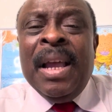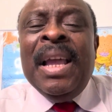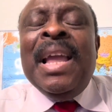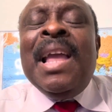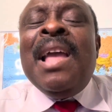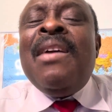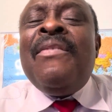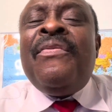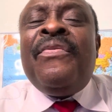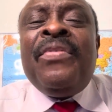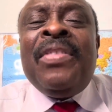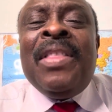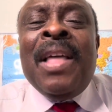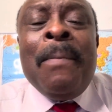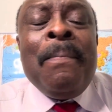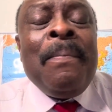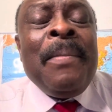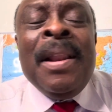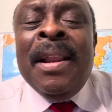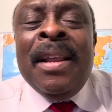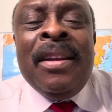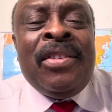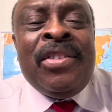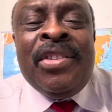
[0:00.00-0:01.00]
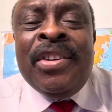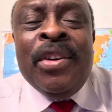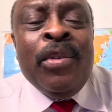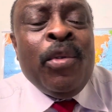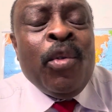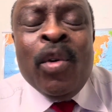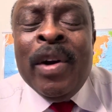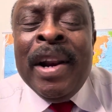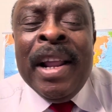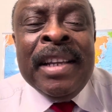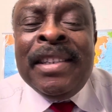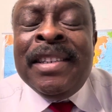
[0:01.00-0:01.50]
If the military
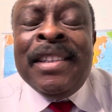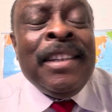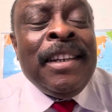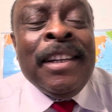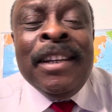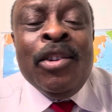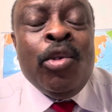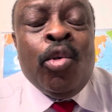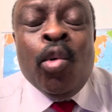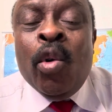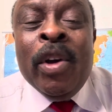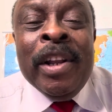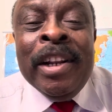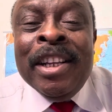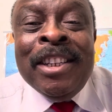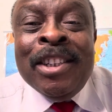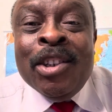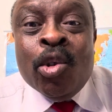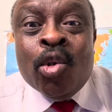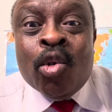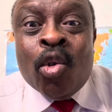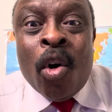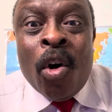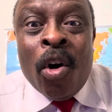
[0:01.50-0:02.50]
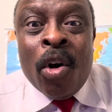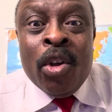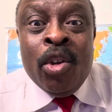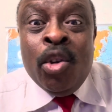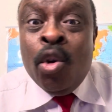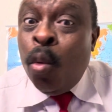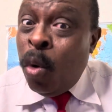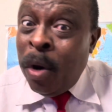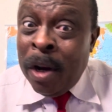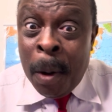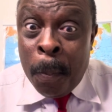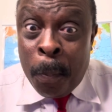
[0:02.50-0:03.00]
rulers didn't do anything wrong, you
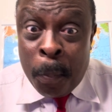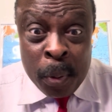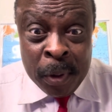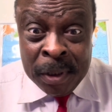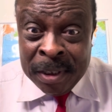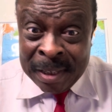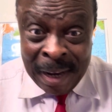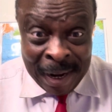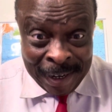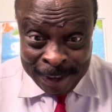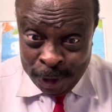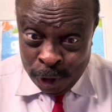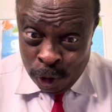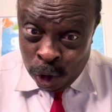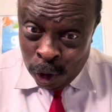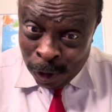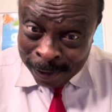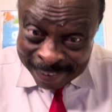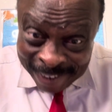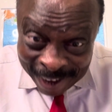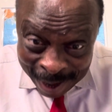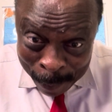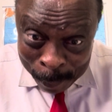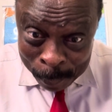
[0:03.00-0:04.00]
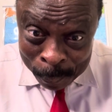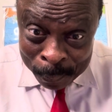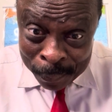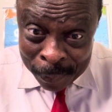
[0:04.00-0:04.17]
wouldn't put sanction on them.